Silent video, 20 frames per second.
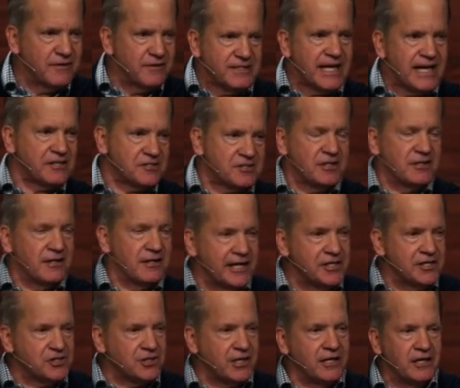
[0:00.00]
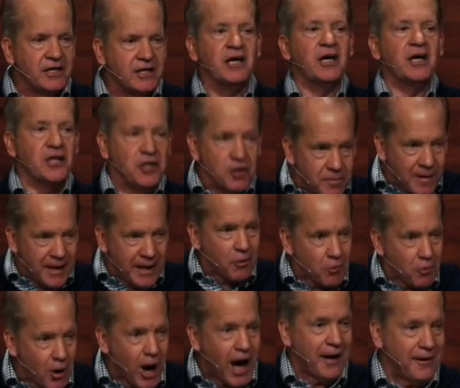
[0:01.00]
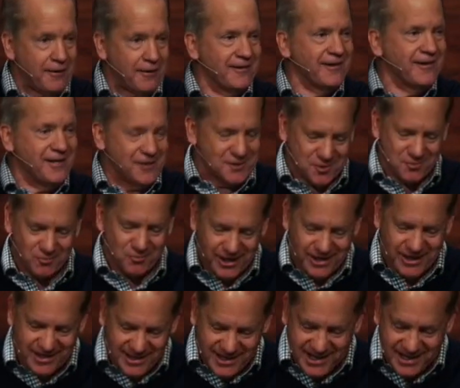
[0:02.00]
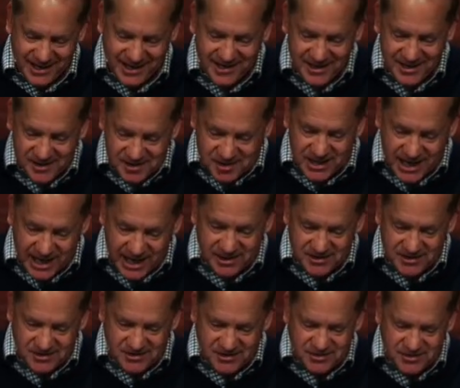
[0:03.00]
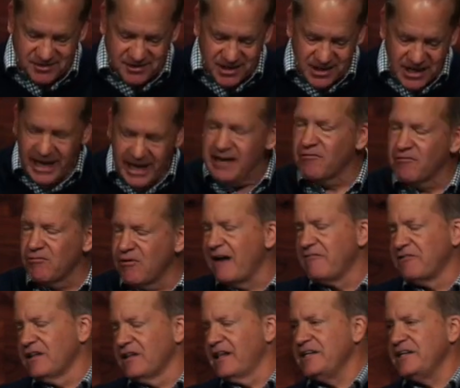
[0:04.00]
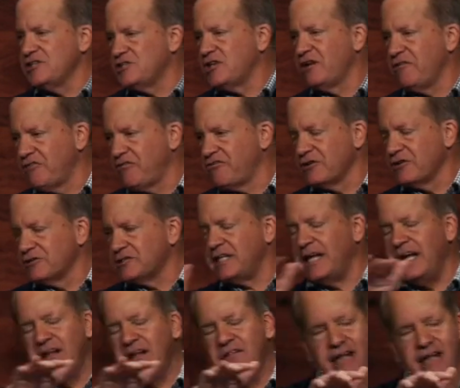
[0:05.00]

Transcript: of desolation, you better run, is what he says. In Revelation 13,